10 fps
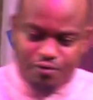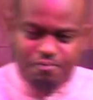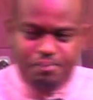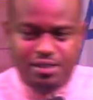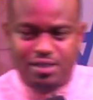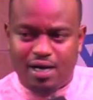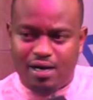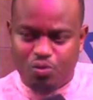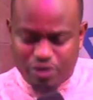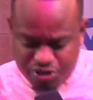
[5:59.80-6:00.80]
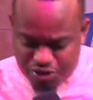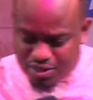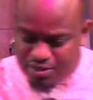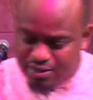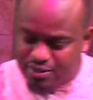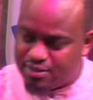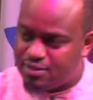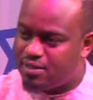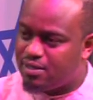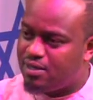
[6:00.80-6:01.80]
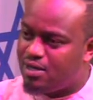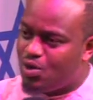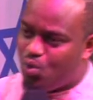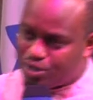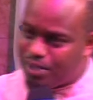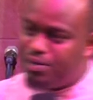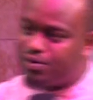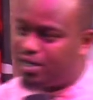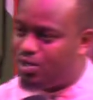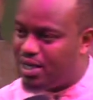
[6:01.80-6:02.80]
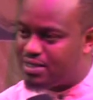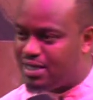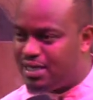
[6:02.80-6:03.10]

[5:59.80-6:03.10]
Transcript: of Peter with Jesus was a miraculous